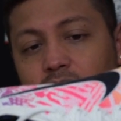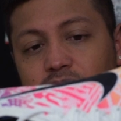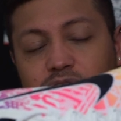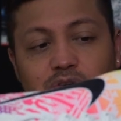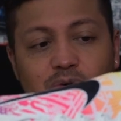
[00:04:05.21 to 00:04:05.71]

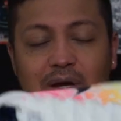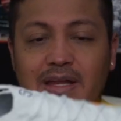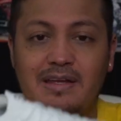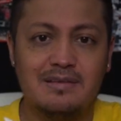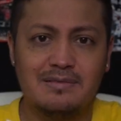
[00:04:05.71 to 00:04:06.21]
Still
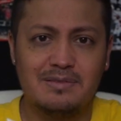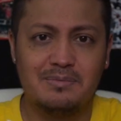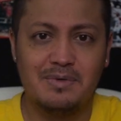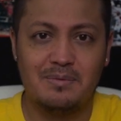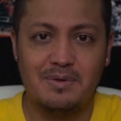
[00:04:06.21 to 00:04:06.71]
waiting to
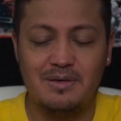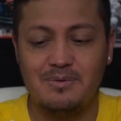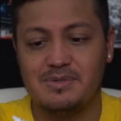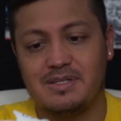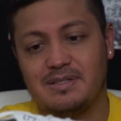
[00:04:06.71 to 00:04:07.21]
be able to
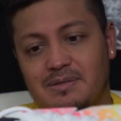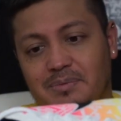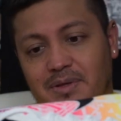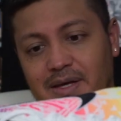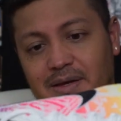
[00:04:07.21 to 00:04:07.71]
use it to
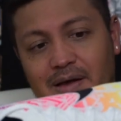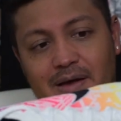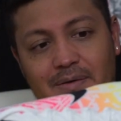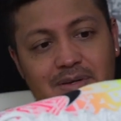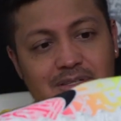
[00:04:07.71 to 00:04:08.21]
play,
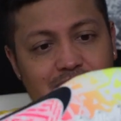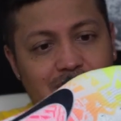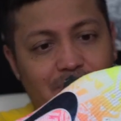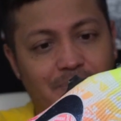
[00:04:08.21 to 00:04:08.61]
obviously.